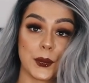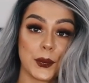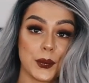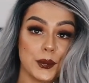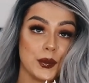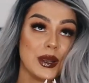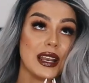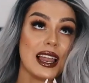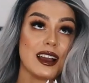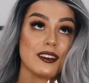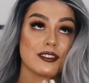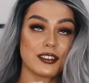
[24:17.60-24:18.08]

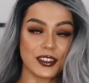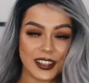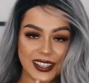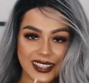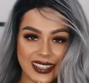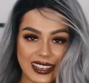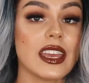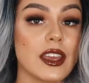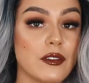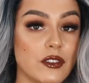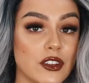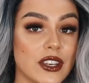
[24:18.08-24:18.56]
We love.
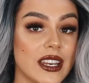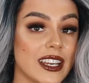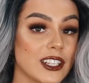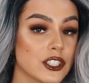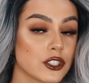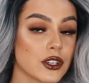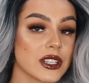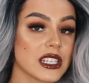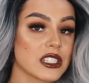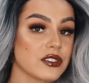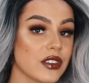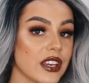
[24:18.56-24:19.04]
If you did
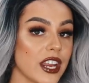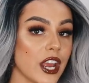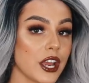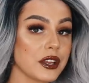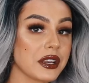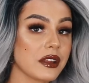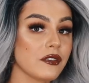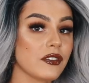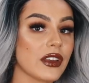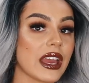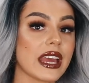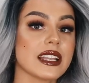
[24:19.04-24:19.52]
enjoy this video,
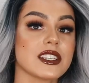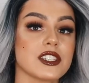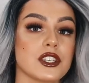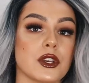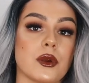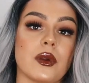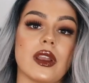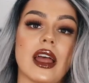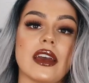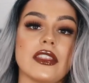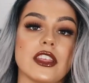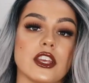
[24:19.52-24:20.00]
don't forget to do
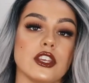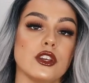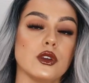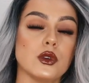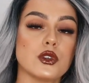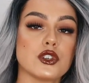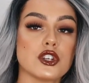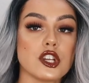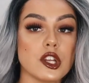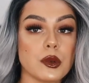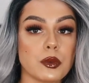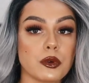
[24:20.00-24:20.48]
all like the
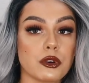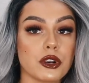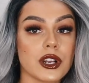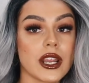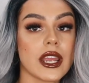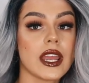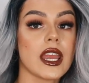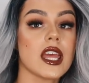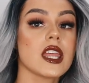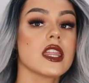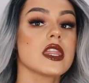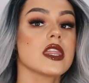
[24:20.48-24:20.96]

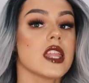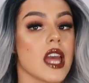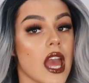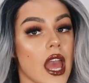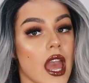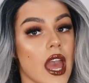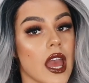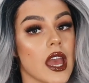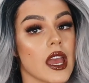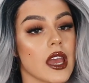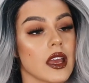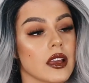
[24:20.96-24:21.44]
YouTubery
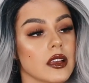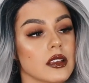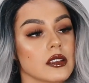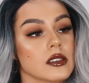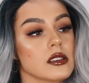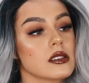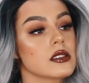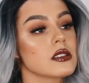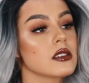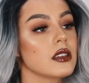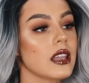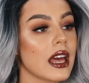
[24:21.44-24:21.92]

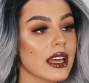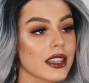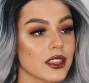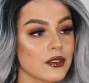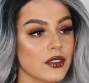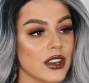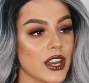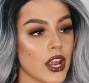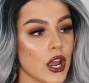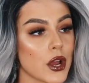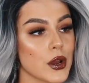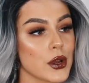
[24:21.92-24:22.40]
things. Like the
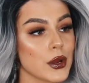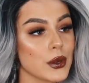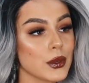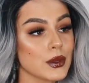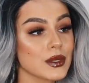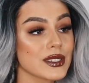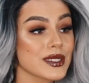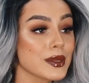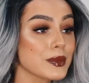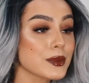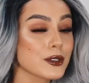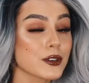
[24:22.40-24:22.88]
video,
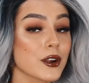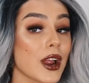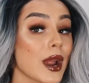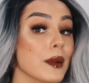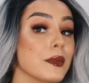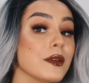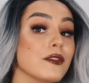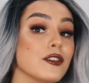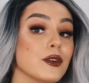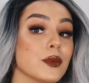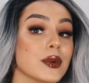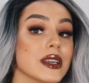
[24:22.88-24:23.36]

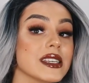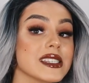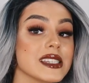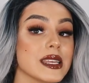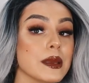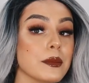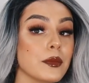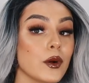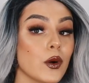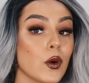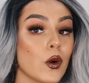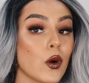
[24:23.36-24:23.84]
subscribe if you want to
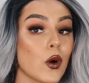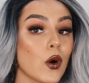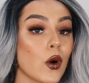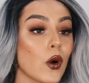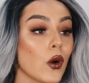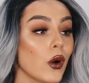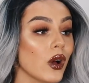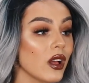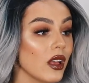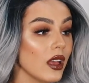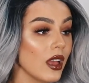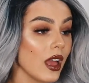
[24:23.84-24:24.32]
see
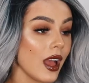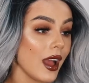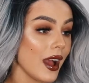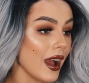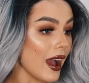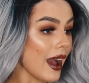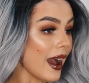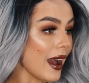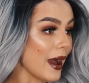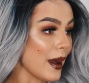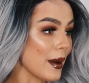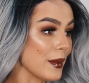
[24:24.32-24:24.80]
more.
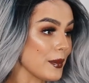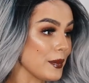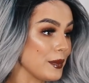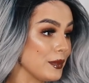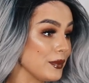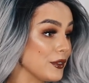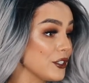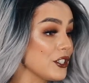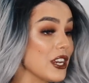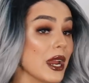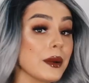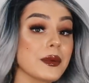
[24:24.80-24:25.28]

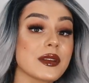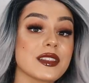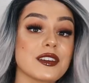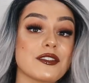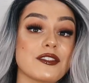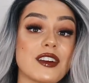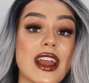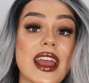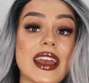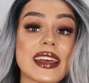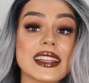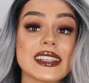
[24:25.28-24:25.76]
Share it with your
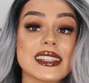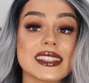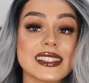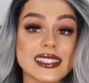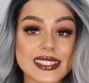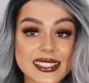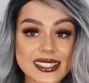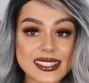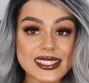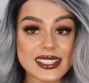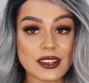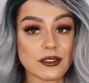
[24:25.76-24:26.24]

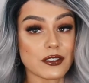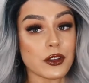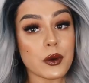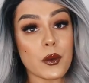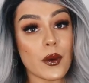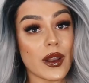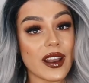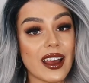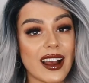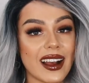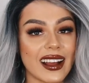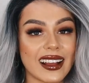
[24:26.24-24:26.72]
friends if you
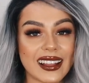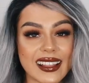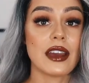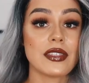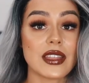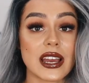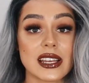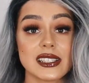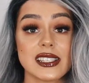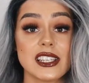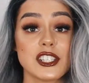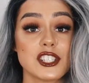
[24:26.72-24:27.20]
wanna. And
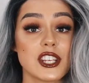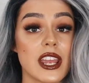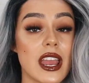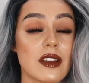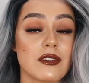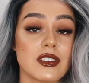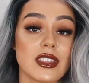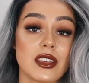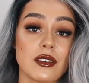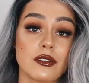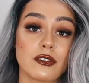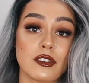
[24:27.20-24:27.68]
that is literally
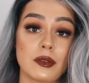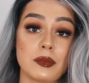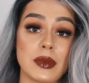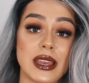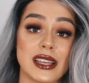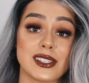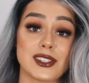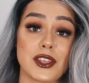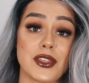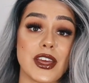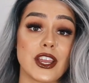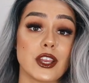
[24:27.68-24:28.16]
everything from
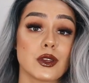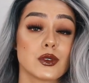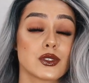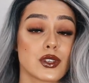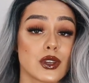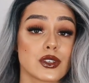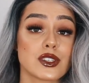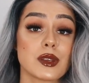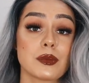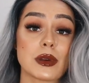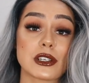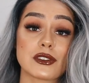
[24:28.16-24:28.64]
me. So thank you
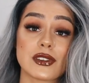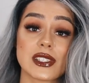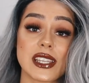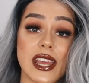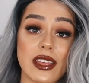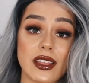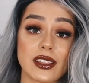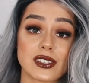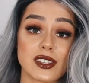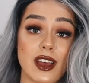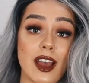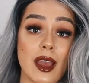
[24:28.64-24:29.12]
so much for
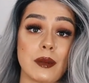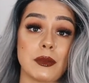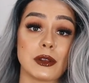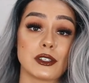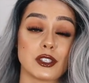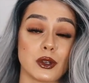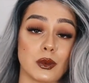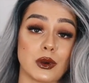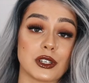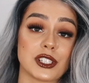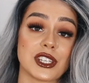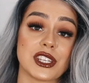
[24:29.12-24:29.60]
taking the time
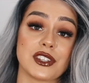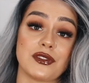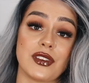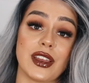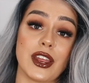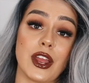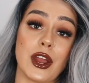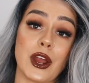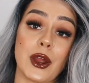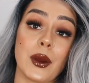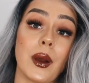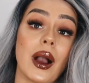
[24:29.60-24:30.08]
to watch this
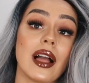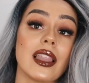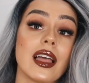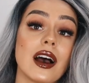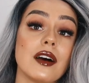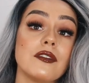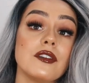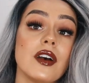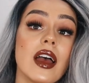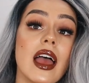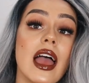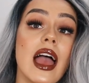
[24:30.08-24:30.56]
video. I
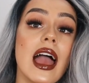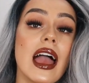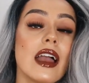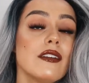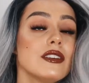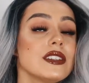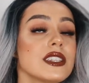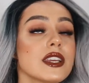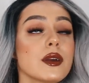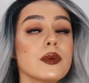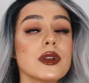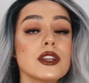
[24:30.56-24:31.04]
love
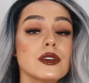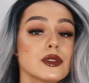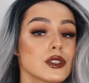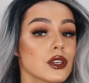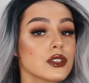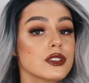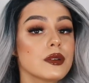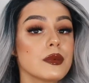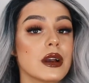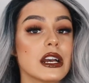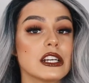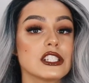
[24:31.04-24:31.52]
every single one of you
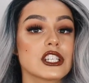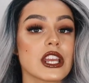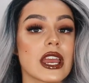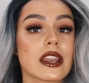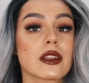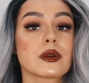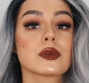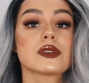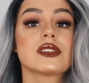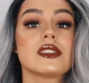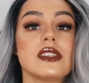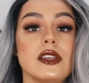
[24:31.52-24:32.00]
so much. And
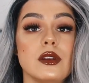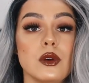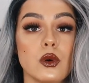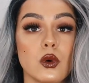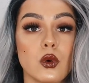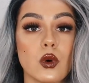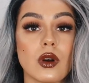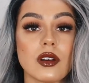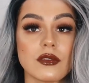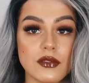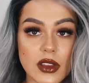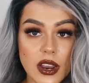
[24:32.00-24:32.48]
I'll see you
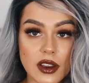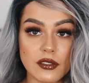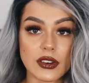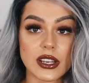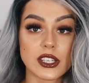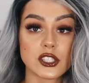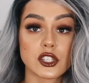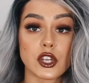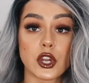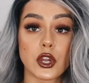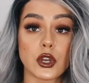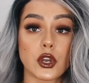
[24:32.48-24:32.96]
all very, very
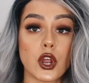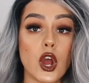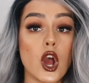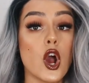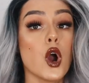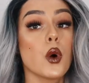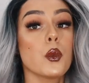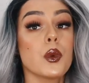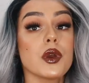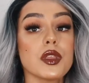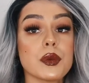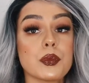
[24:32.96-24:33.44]
soon
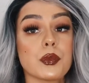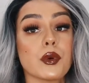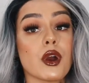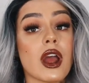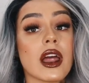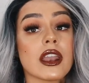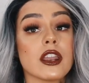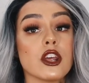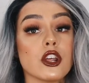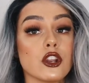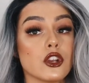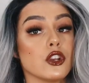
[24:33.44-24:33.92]
with a
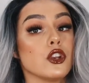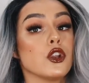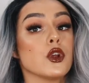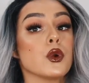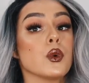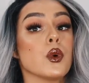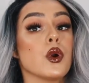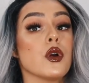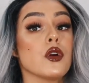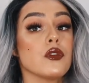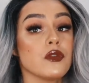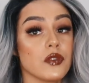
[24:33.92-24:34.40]
brand
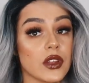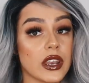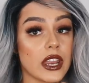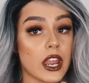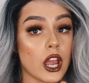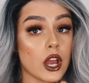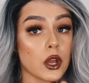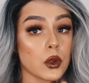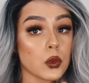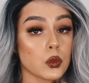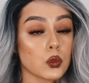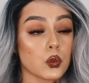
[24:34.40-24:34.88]
new
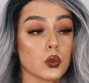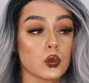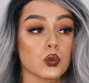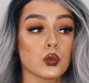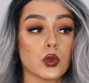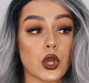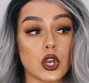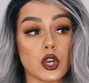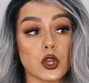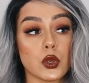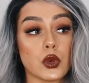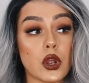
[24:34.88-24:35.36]
video.
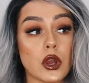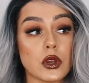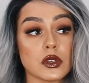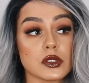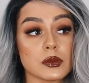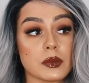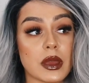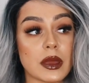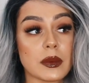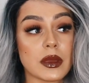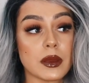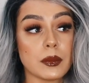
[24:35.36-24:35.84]
And who
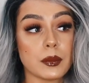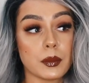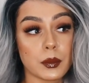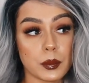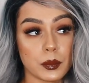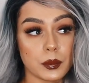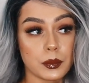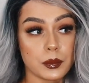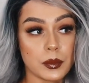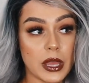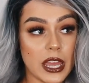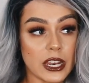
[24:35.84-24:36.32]
knows, maybe
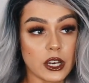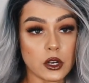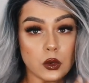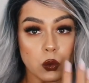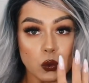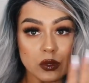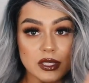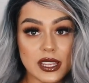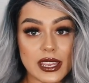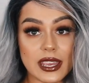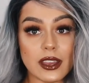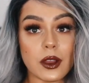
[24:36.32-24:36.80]
in an
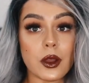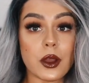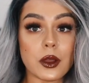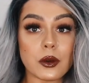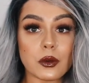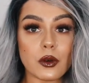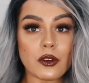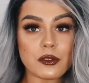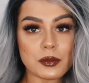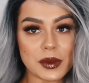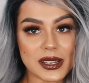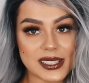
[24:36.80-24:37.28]
alter ego
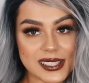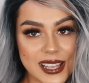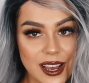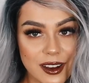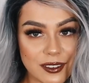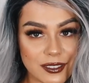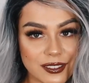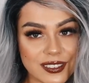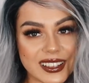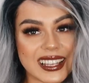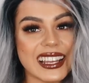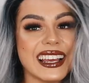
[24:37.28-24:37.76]
of myself.
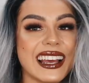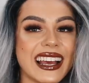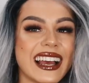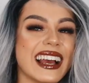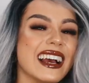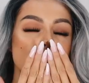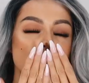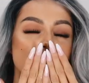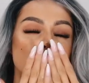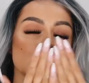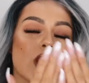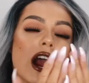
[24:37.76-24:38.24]

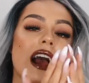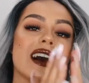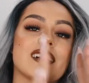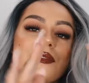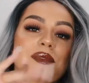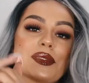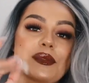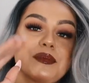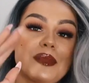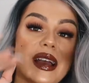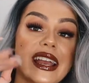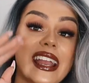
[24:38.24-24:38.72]
Mwah.
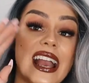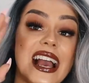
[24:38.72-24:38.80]
Bye